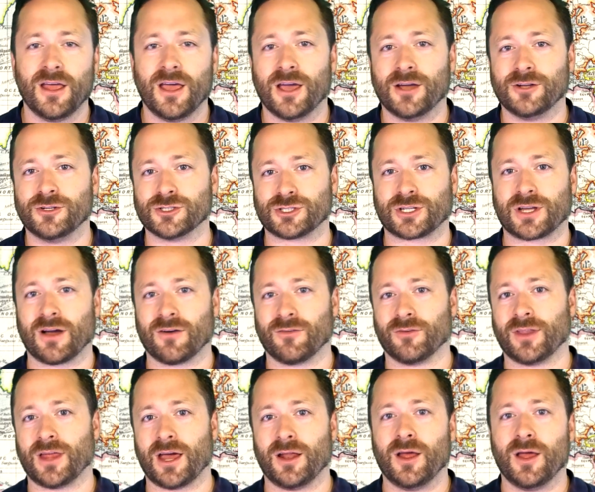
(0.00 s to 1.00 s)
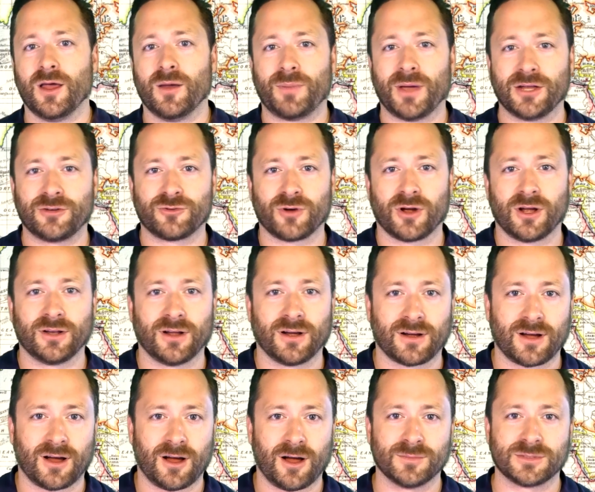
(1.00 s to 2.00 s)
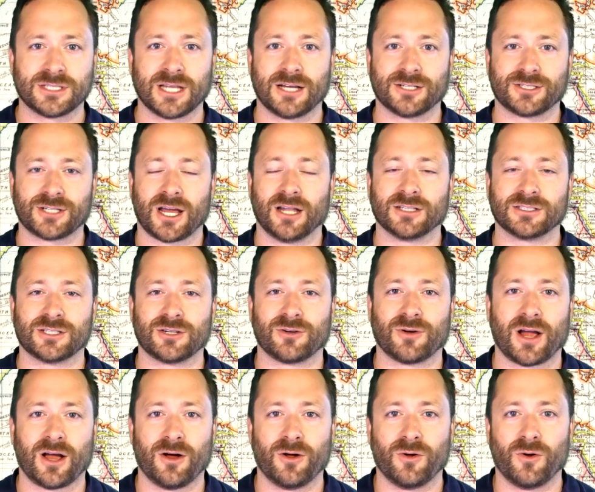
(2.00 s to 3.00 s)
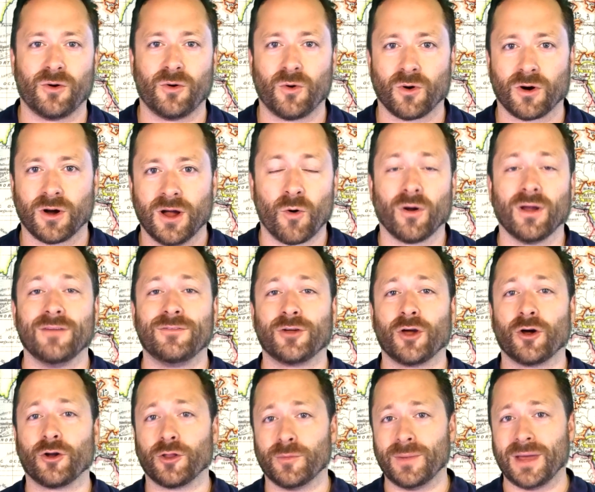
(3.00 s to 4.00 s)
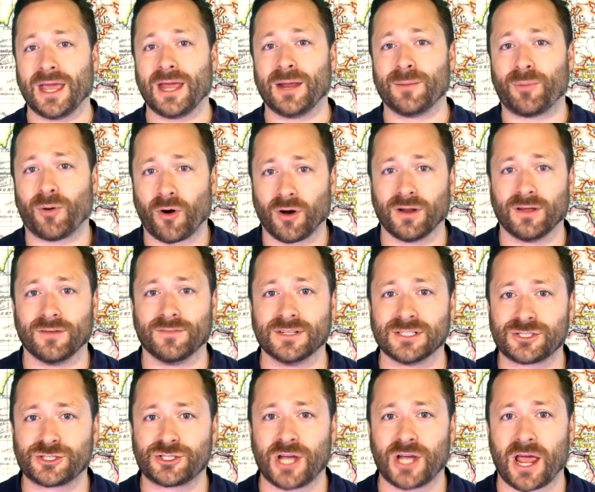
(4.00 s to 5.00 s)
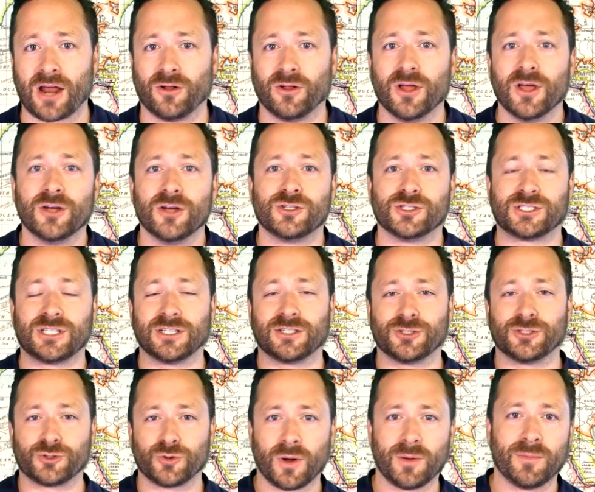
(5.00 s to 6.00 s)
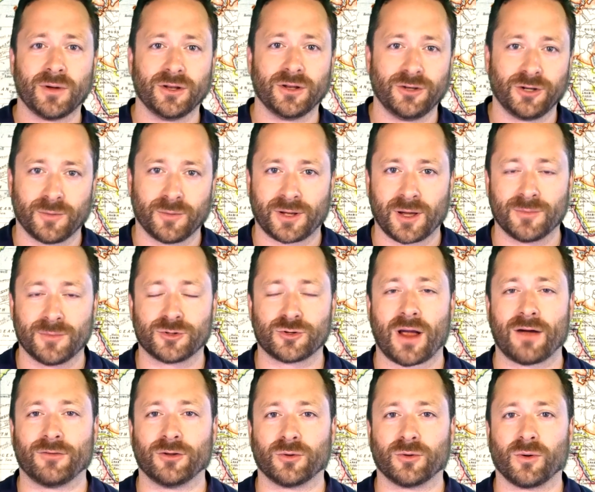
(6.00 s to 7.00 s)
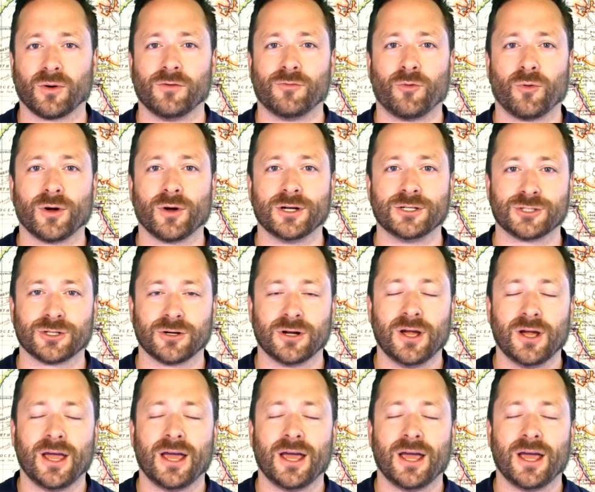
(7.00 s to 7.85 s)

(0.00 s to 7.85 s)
And just to cover that, patreon.com/Alexander Howell, or if you go to the main part of this channel, just hit the join button. You can become a traveler or a voyager.